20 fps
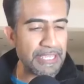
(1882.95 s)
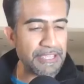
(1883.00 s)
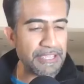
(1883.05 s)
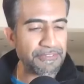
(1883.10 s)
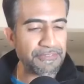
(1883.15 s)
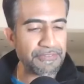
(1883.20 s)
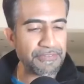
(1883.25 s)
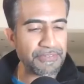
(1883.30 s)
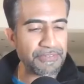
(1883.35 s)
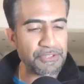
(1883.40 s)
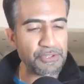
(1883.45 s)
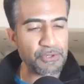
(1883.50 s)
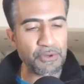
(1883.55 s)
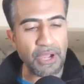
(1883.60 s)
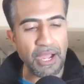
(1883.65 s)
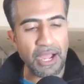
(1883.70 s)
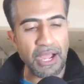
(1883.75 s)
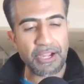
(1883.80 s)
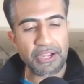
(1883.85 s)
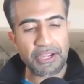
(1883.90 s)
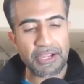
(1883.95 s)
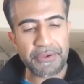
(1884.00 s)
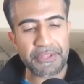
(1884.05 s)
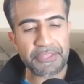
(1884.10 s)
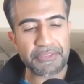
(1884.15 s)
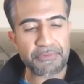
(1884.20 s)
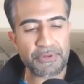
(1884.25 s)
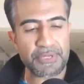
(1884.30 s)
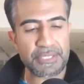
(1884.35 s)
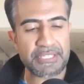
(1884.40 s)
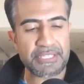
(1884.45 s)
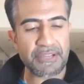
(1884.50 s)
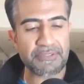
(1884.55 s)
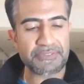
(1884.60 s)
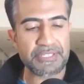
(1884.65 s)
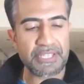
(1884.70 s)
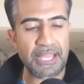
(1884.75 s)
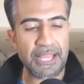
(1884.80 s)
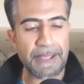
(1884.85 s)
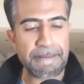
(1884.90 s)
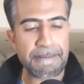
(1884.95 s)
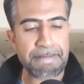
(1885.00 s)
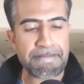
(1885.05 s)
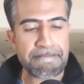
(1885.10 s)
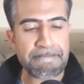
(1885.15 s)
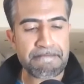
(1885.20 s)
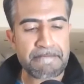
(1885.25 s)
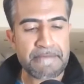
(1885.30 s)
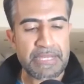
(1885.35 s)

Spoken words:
If you are going through a tough time,